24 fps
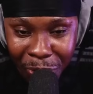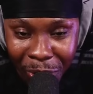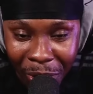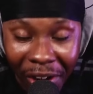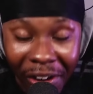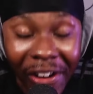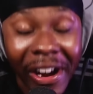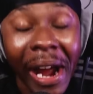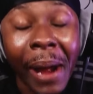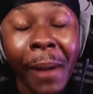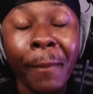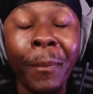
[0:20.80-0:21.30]

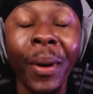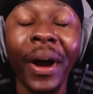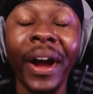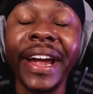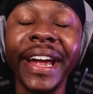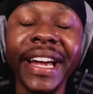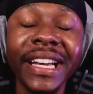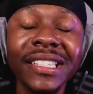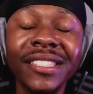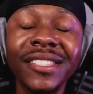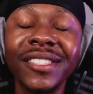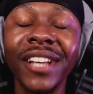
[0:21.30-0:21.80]
All right, but it
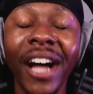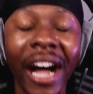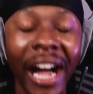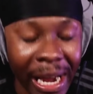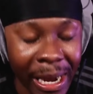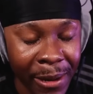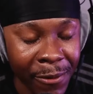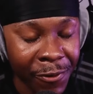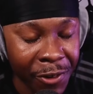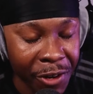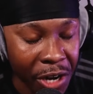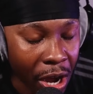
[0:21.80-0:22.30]
is
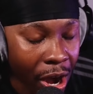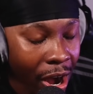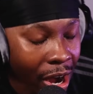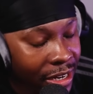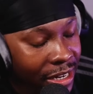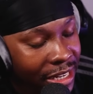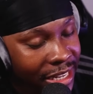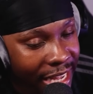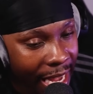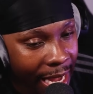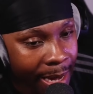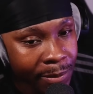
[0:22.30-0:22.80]
time for the
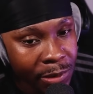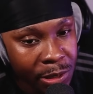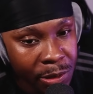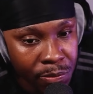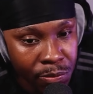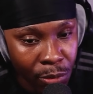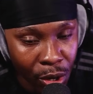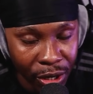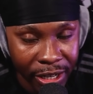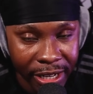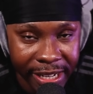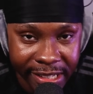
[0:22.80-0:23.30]
Hunger Games
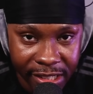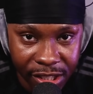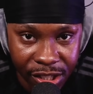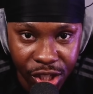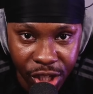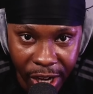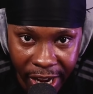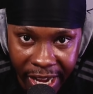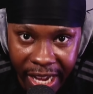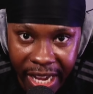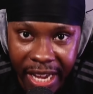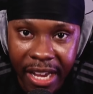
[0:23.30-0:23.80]

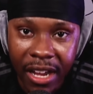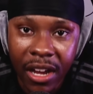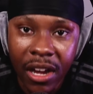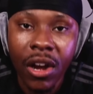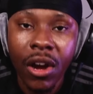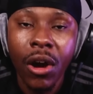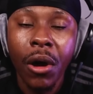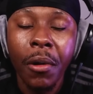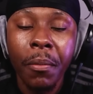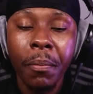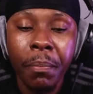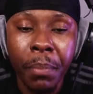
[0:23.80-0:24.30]
Mockingjay
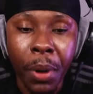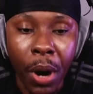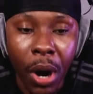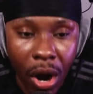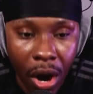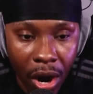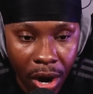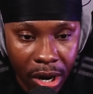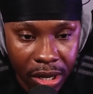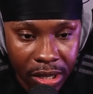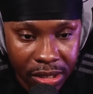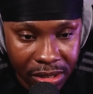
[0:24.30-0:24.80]

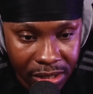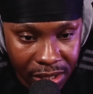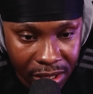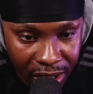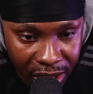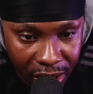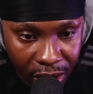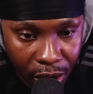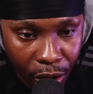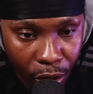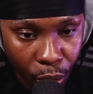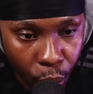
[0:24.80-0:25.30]
Part
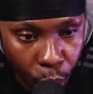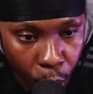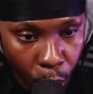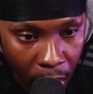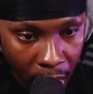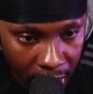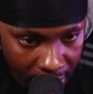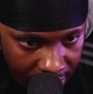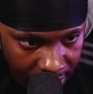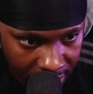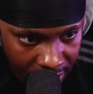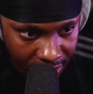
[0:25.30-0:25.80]

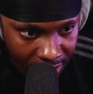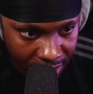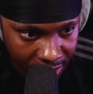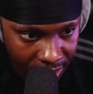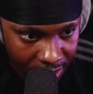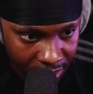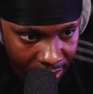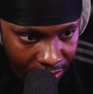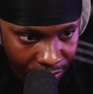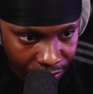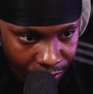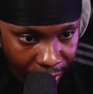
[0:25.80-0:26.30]
1,
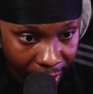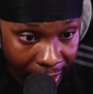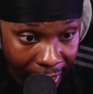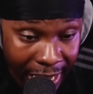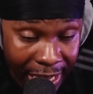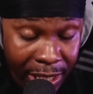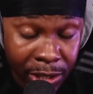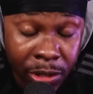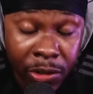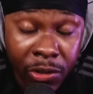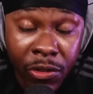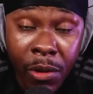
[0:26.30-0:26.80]
right?
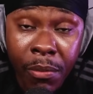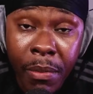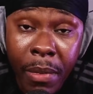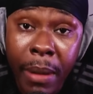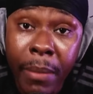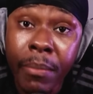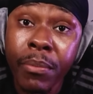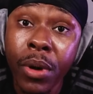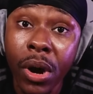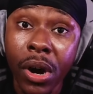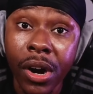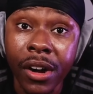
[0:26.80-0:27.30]
As you
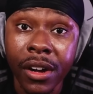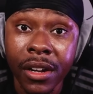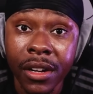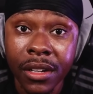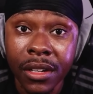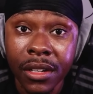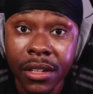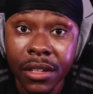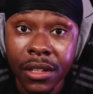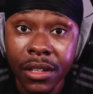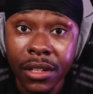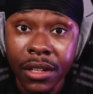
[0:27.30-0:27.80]
remember,
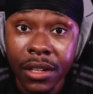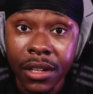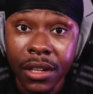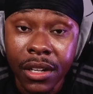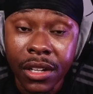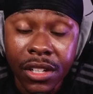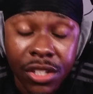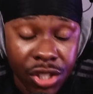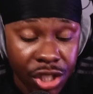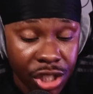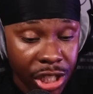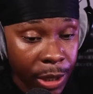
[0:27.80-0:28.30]

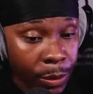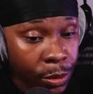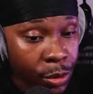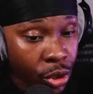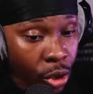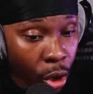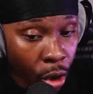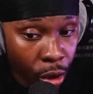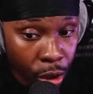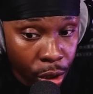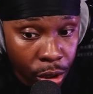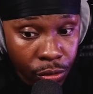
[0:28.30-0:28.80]
she was
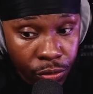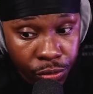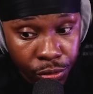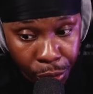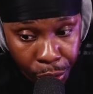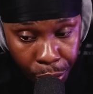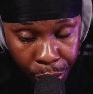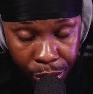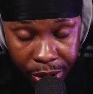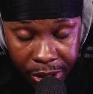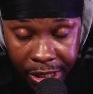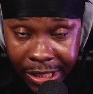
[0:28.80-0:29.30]
en
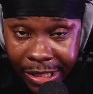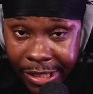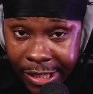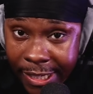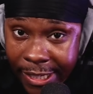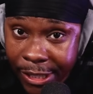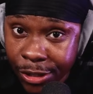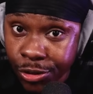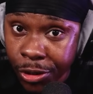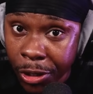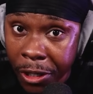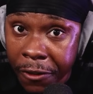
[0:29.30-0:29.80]
route to
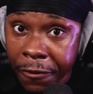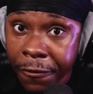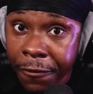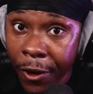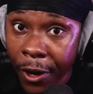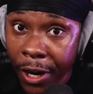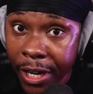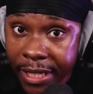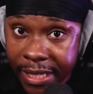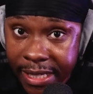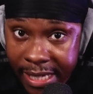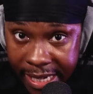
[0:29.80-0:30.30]
District
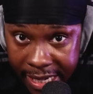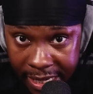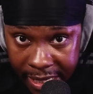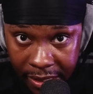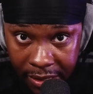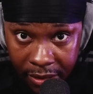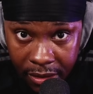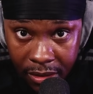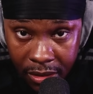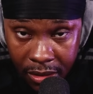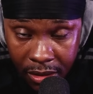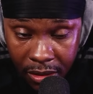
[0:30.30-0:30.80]

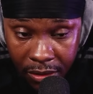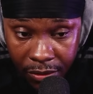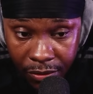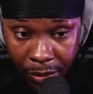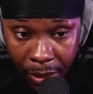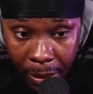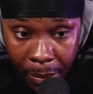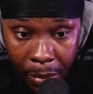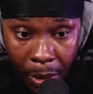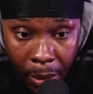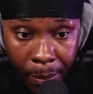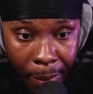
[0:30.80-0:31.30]
13,
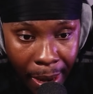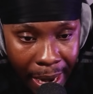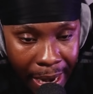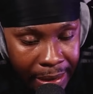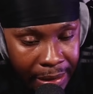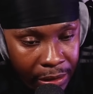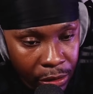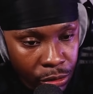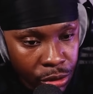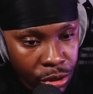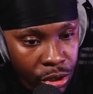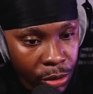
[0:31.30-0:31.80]
remember? But
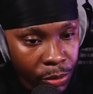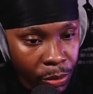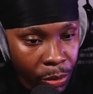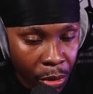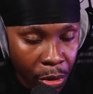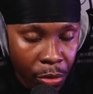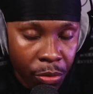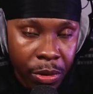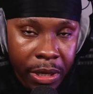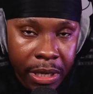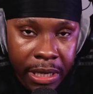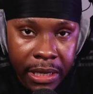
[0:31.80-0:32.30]
and also
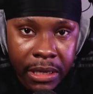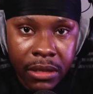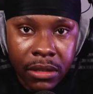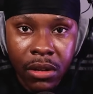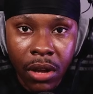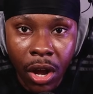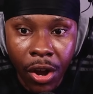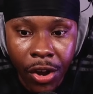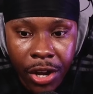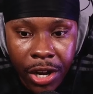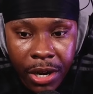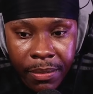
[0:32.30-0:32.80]
what we
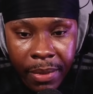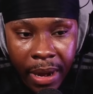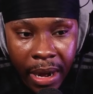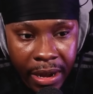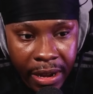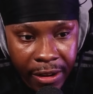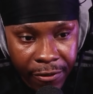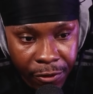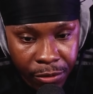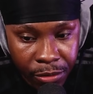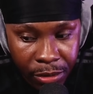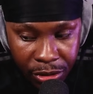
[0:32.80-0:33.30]
heard about
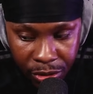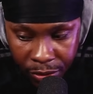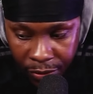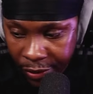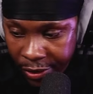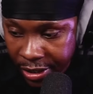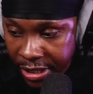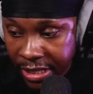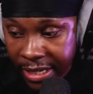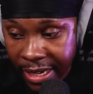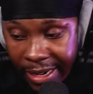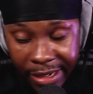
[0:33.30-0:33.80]
it from District
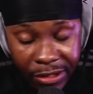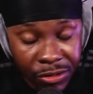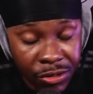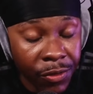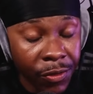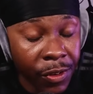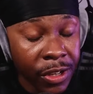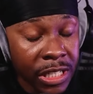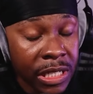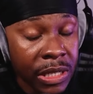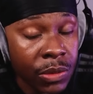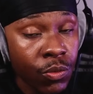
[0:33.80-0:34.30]
13, the
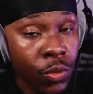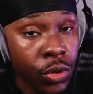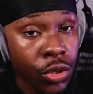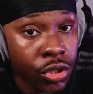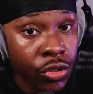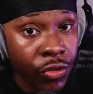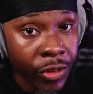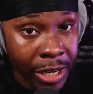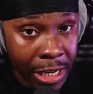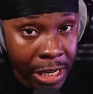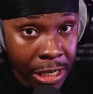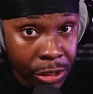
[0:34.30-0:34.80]
District 13 was
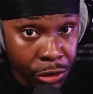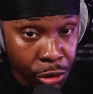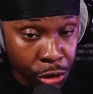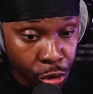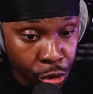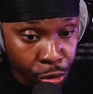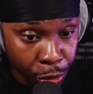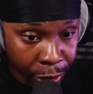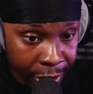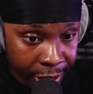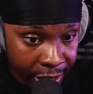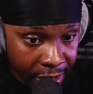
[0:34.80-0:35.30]
already
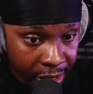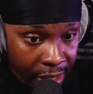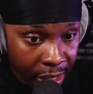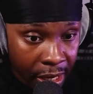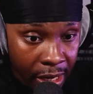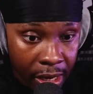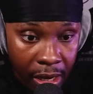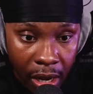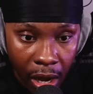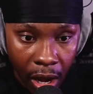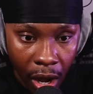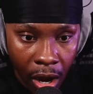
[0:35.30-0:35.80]
destroyed
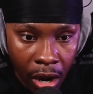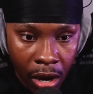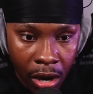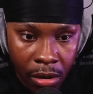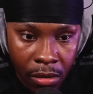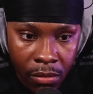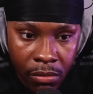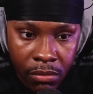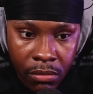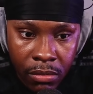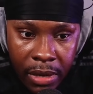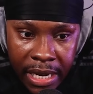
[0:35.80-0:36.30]

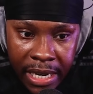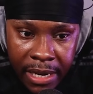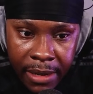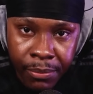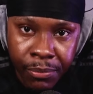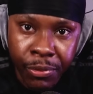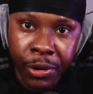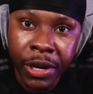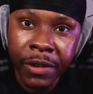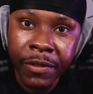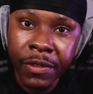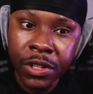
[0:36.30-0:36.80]
in the
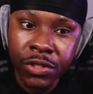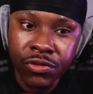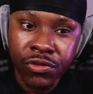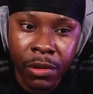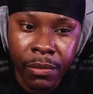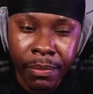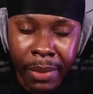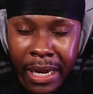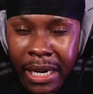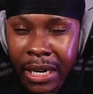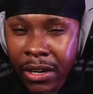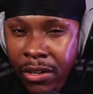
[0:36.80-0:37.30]
previous
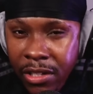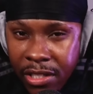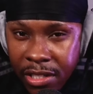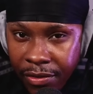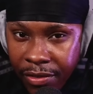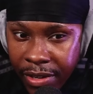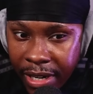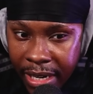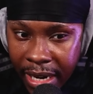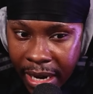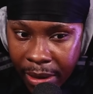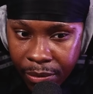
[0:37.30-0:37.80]
rebellion or
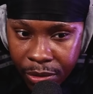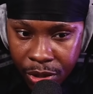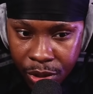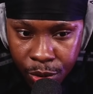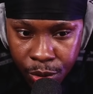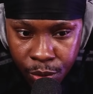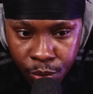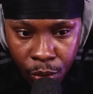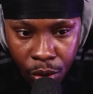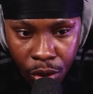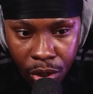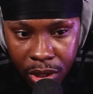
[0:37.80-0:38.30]
something like that, which
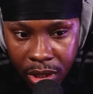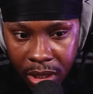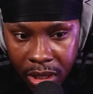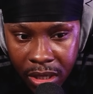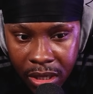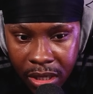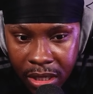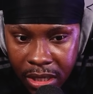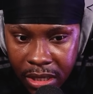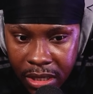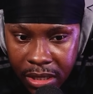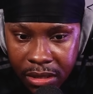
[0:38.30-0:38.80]
was what,
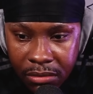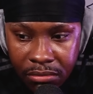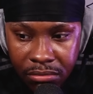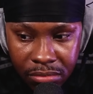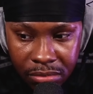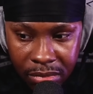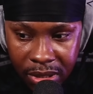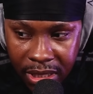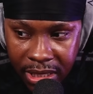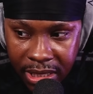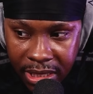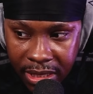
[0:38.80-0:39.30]

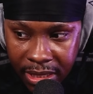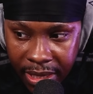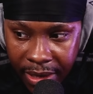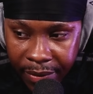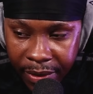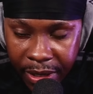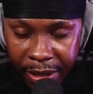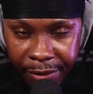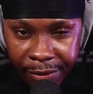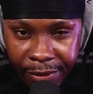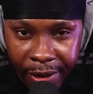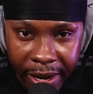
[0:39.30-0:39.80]

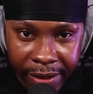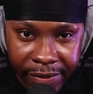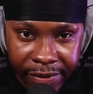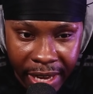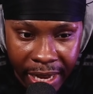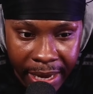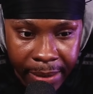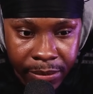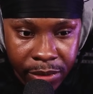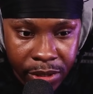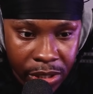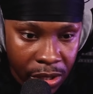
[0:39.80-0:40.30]
75
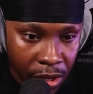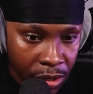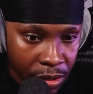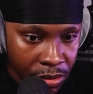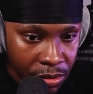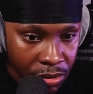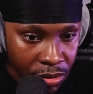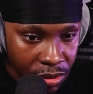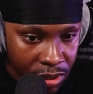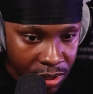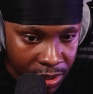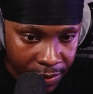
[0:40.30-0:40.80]
games
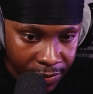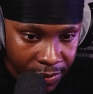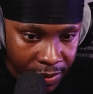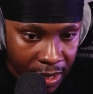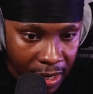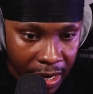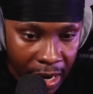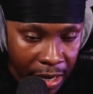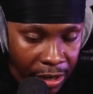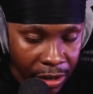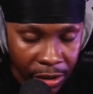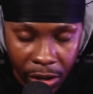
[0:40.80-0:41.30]
ago or something
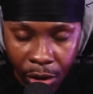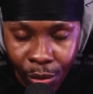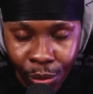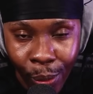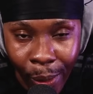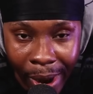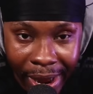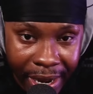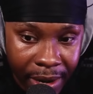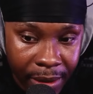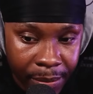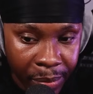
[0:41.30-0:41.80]
like that? I don't know
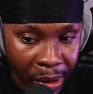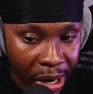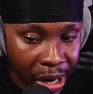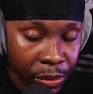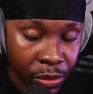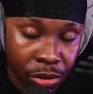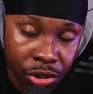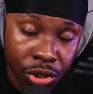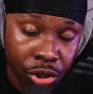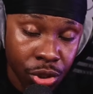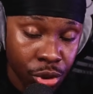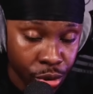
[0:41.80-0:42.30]
when, but it
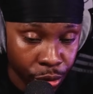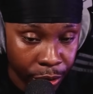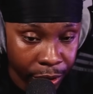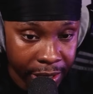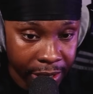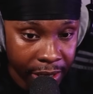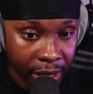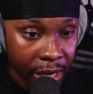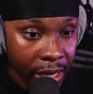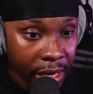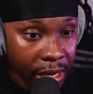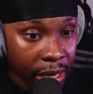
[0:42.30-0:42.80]
was
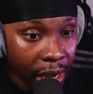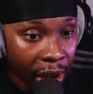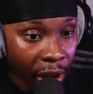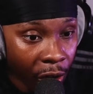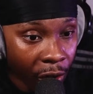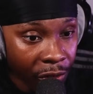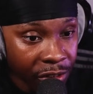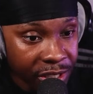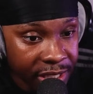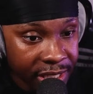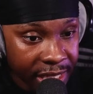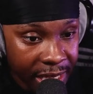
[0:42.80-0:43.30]
destroyed.
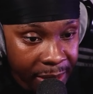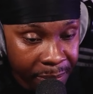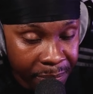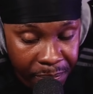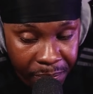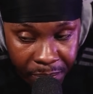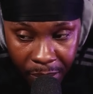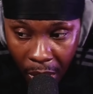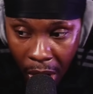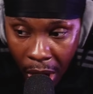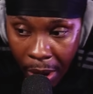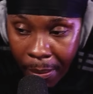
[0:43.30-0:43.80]
Obviously,
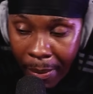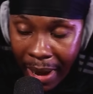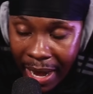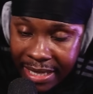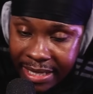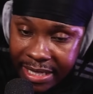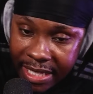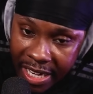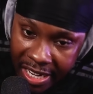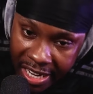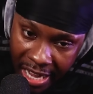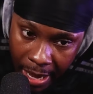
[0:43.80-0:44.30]
her
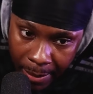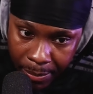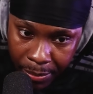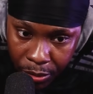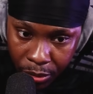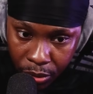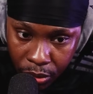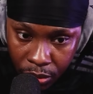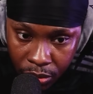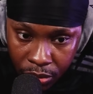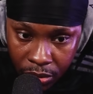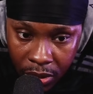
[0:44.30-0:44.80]
man's in the
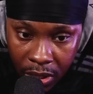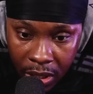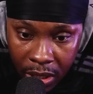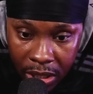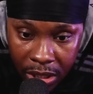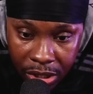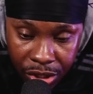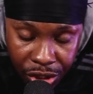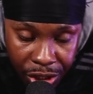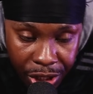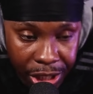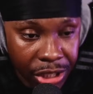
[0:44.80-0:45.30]
capital.
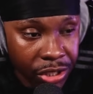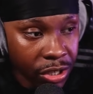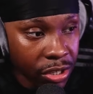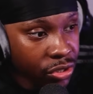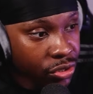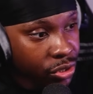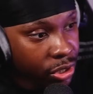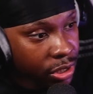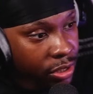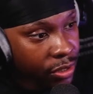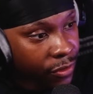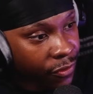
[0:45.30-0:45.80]
She's going
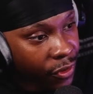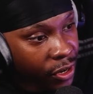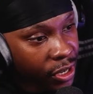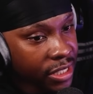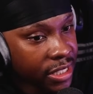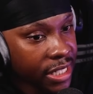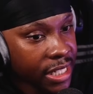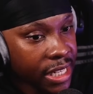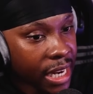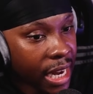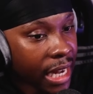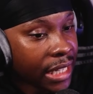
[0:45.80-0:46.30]
to District
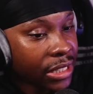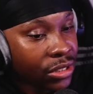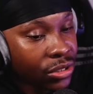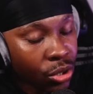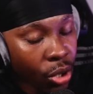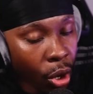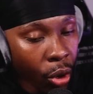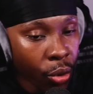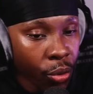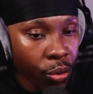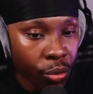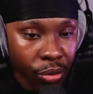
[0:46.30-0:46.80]
13. I
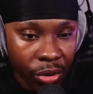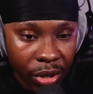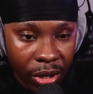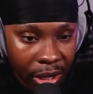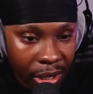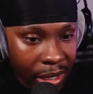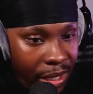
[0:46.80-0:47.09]
don't